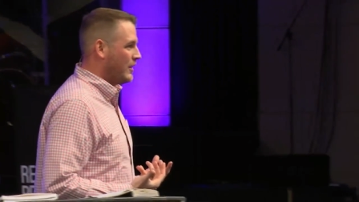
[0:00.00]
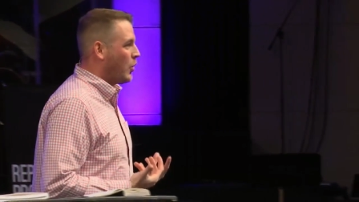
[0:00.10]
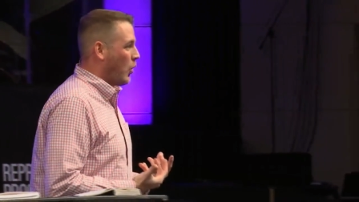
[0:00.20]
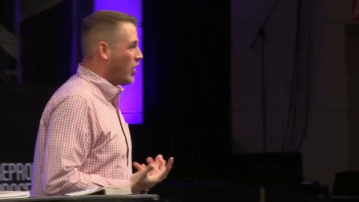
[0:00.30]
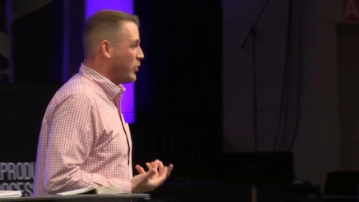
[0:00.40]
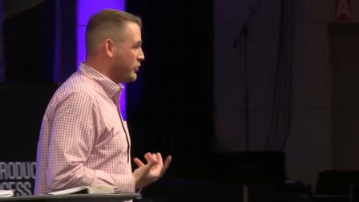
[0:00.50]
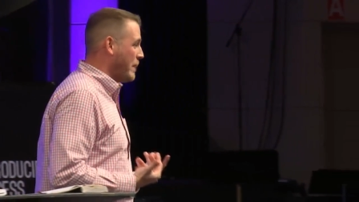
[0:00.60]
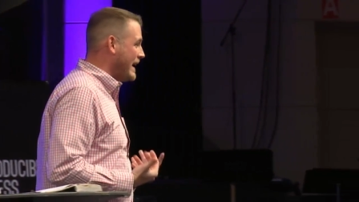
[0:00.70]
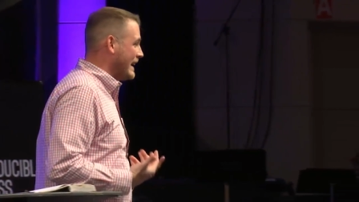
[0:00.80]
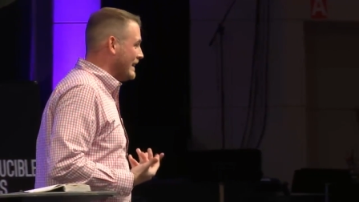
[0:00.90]
The work was
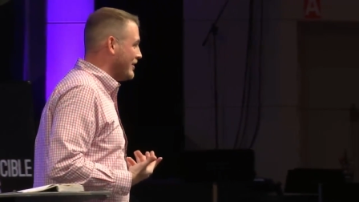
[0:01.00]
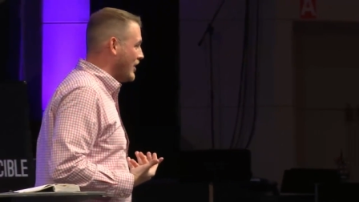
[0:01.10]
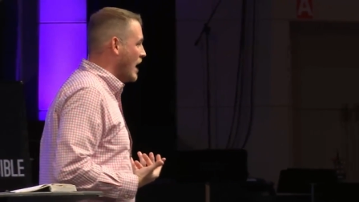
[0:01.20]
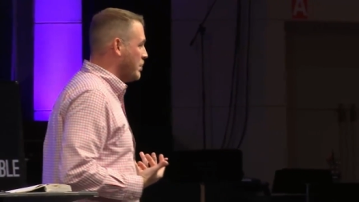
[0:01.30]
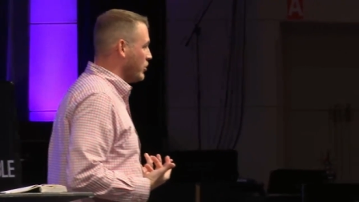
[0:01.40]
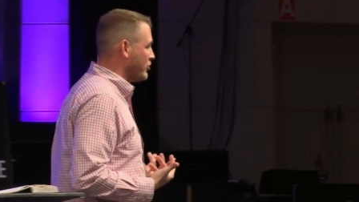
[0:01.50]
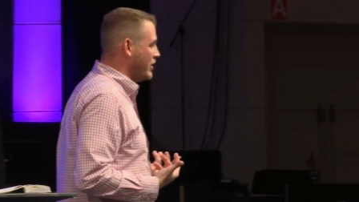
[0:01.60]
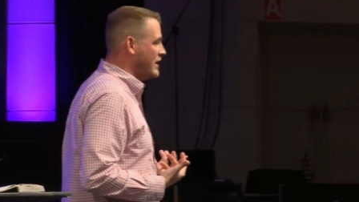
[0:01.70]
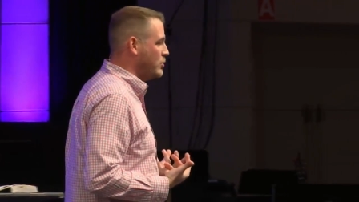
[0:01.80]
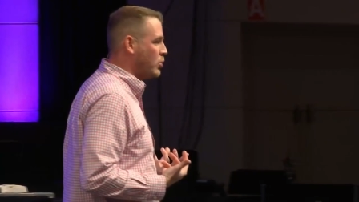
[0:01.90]
making disciples.
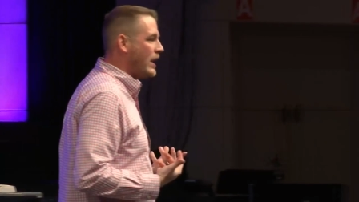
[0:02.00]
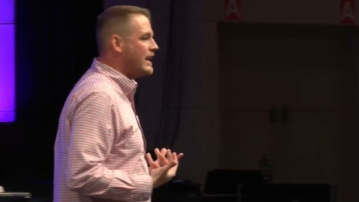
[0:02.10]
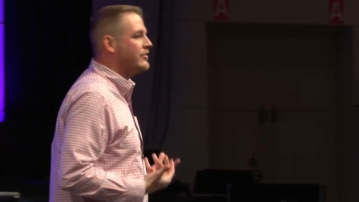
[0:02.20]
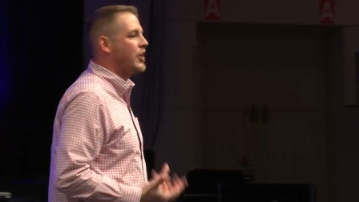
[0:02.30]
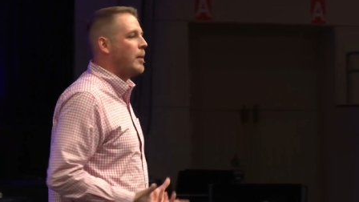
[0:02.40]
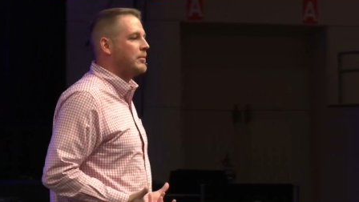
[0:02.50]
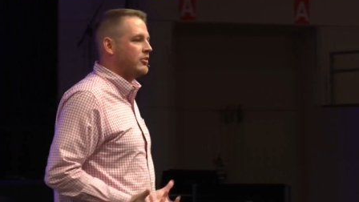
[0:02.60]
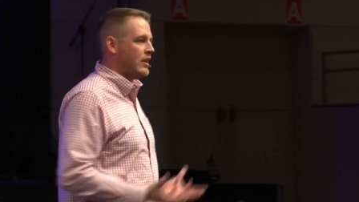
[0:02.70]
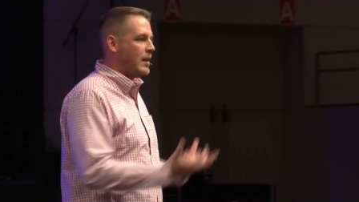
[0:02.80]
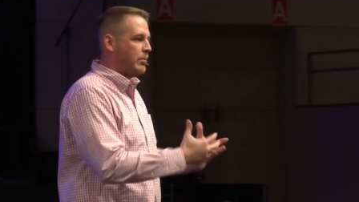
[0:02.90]
He raised up
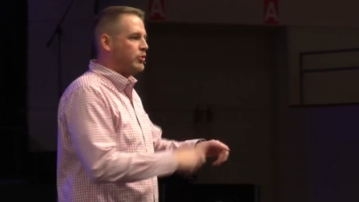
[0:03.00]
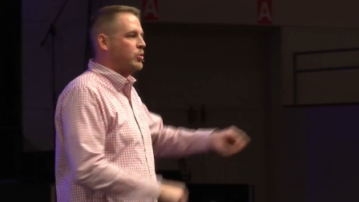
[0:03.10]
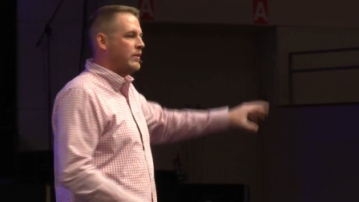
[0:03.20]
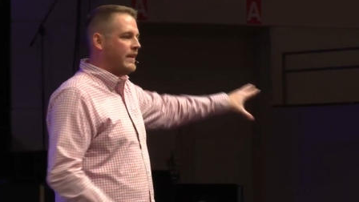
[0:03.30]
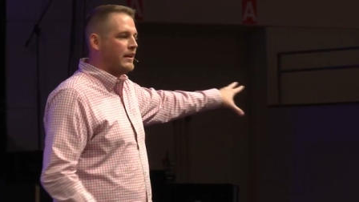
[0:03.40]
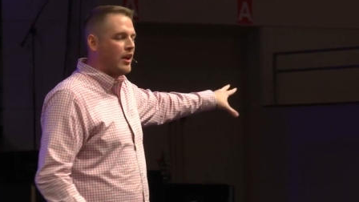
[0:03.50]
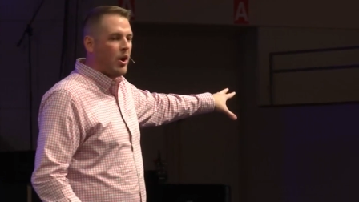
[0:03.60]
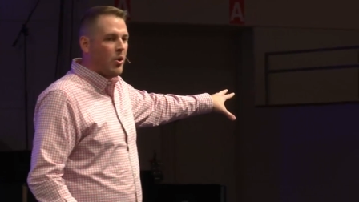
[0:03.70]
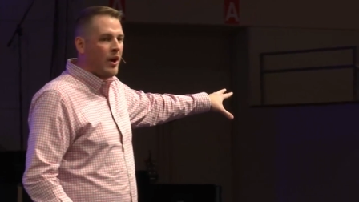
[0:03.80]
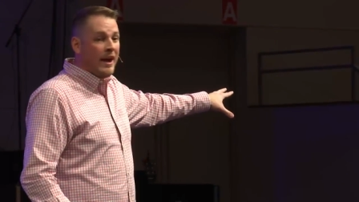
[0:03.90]
disciples who would then
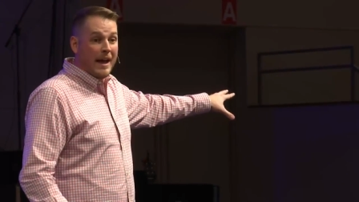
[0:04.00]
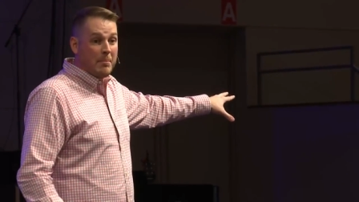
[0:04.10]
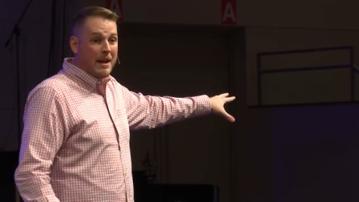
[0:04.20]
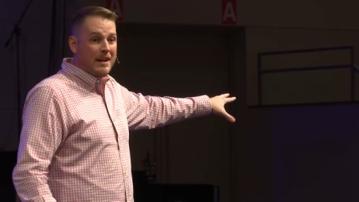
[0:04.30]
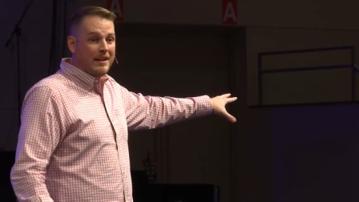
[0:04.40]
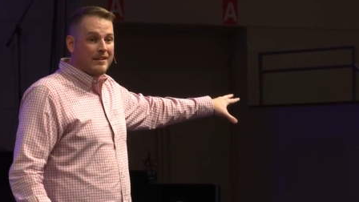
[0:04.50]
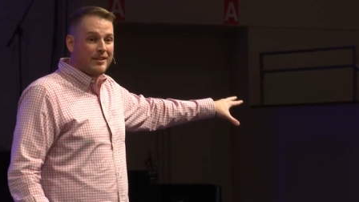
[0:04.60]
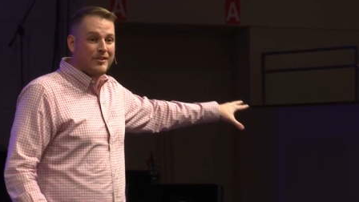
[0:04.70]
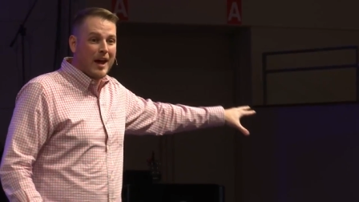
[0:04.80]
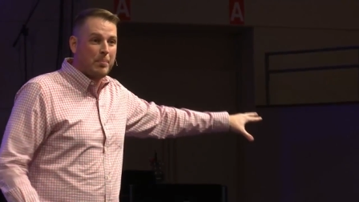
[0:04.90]
go and make
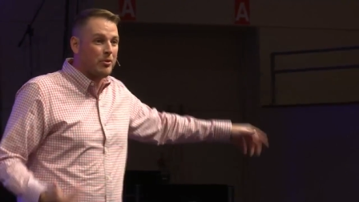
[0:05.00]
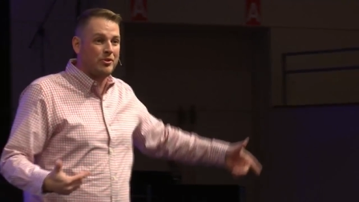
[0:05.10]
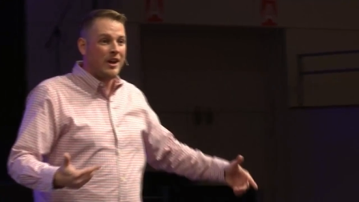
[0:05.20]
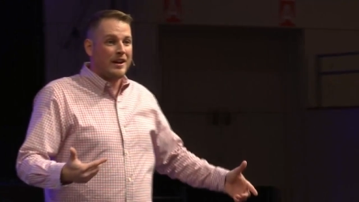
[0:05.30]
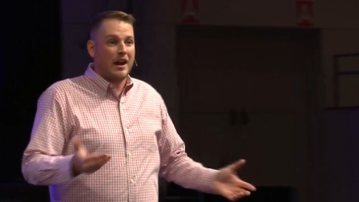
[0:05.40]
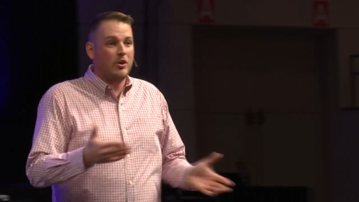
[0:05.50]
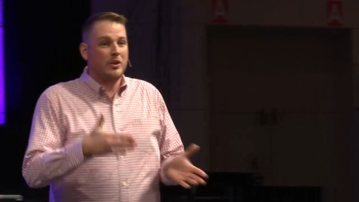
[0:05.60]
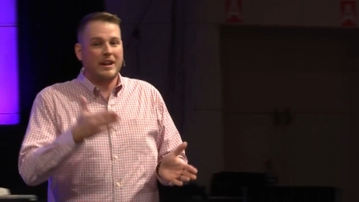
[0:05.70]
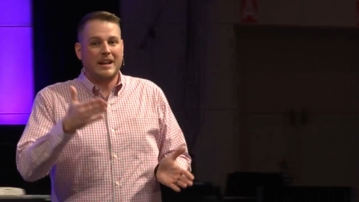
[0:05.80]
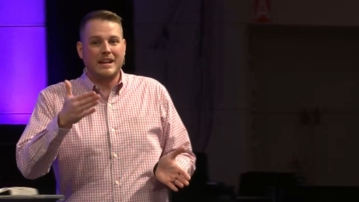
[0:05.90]
disciples. Not
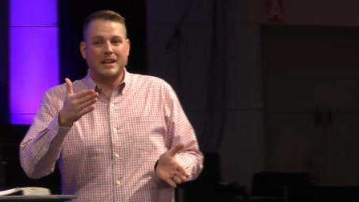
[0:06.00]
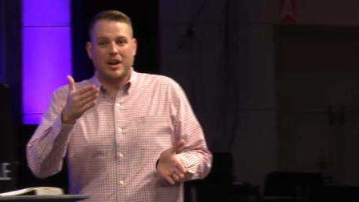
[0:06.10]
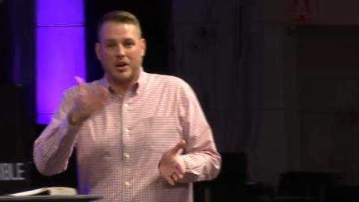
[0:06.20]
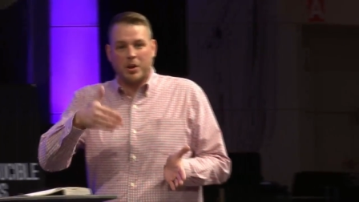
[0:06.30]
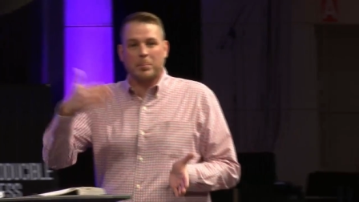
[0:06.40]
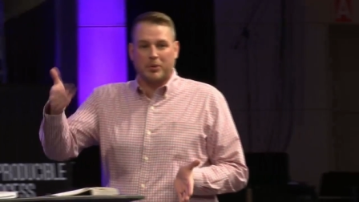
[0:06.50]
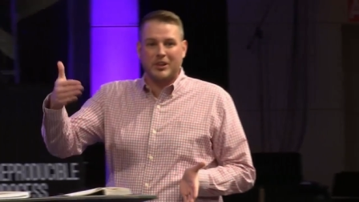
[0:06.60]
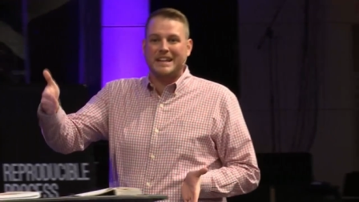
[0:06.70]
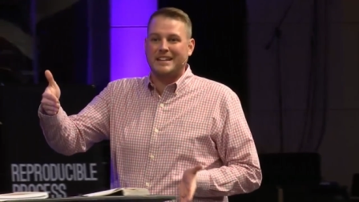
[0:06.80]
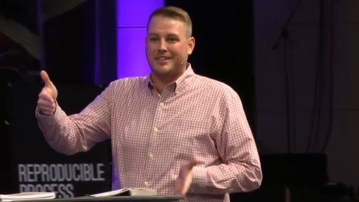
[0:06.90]
only did he uh,
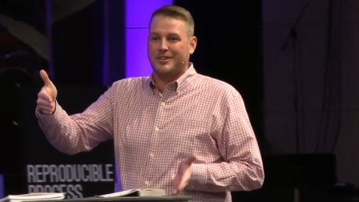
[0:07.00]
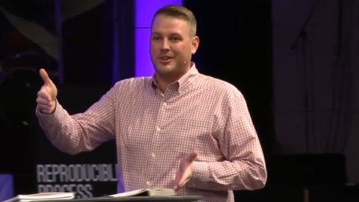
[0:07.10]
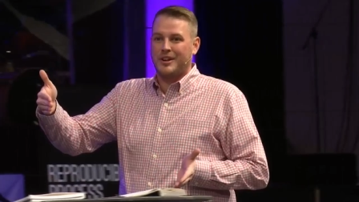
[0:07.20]
complete